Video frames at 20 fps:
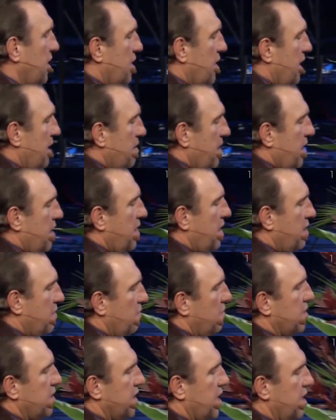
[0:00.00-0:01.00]
I, and I
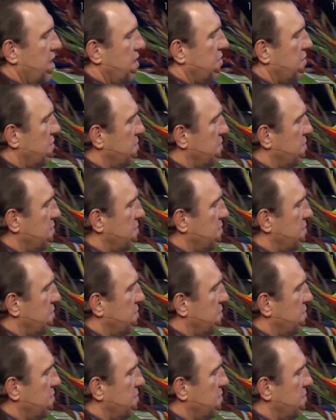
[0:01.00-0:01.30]
don't want to get into